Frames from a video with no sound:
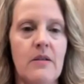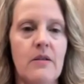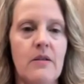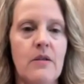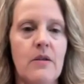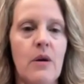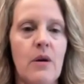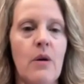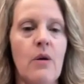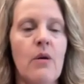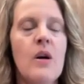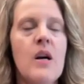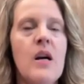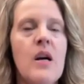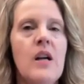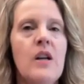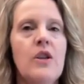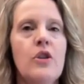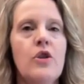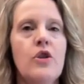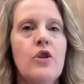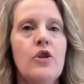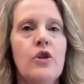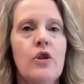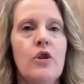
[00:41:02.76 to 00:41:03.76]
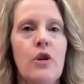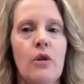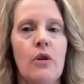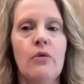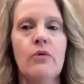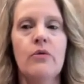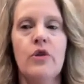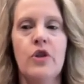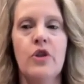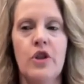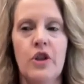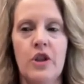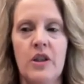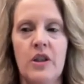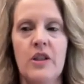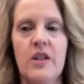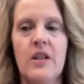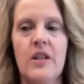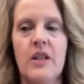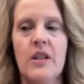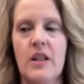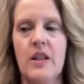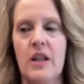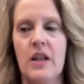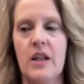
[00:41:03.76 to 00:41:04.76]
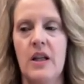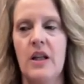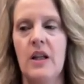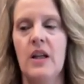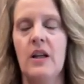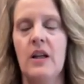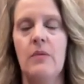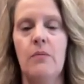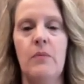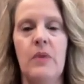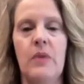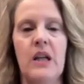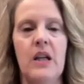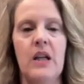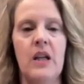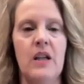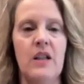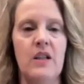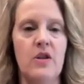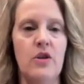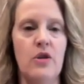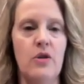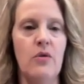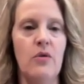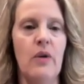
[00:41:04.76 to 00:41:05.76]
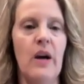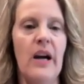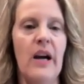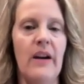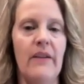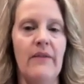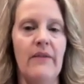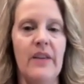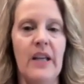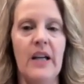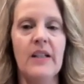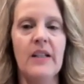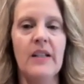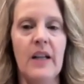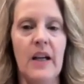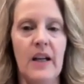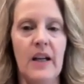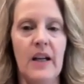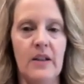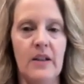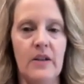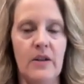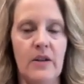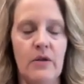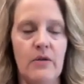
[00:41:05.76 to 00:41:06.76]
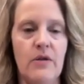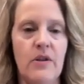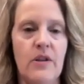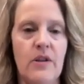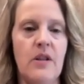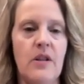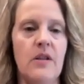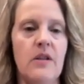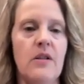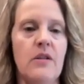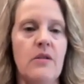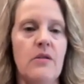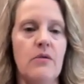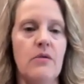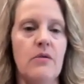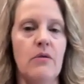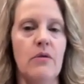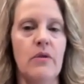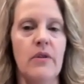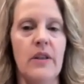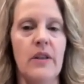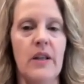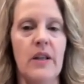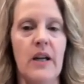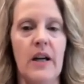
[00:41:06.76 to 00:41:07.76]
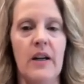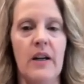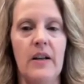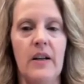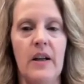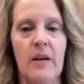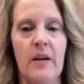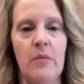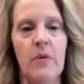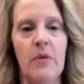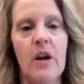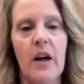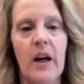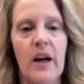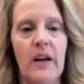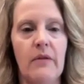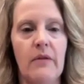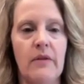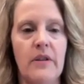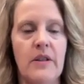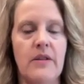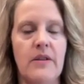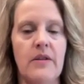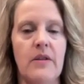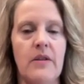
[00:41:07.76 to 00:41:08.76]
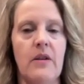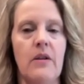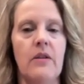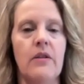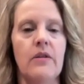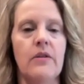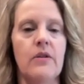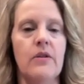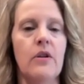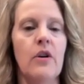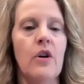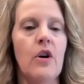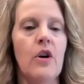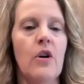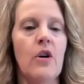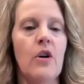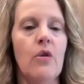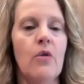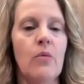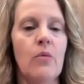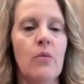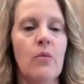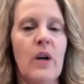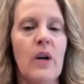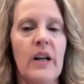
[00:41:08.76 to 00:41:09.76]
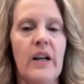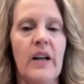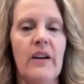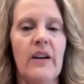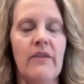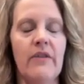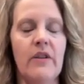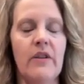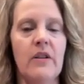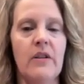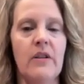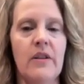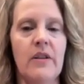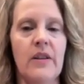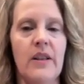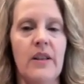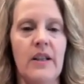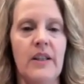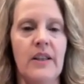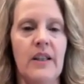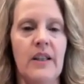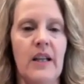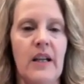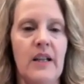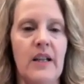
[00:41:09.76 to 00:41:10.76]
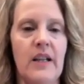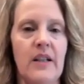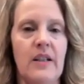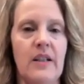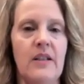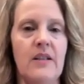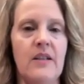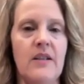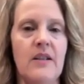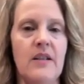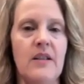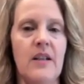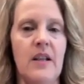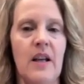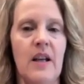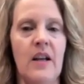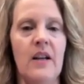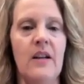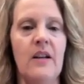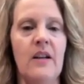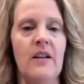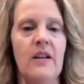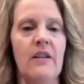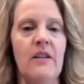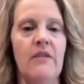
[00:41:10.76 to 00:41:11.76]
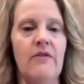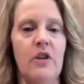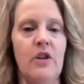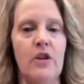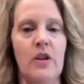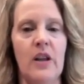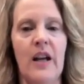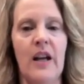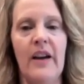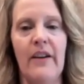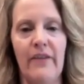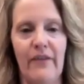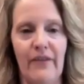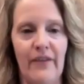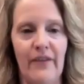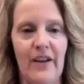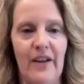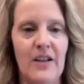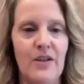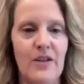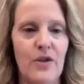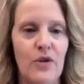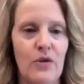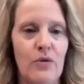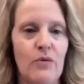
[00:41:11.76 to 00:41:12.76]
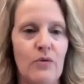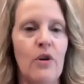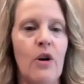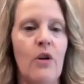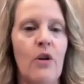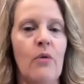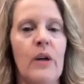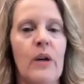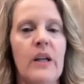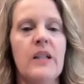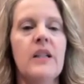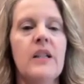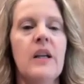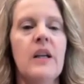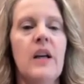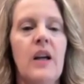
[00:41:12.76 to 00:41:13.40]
So don't just think because you have that diagnosis or that MRI result or whatever, that is the end of your life as you know it.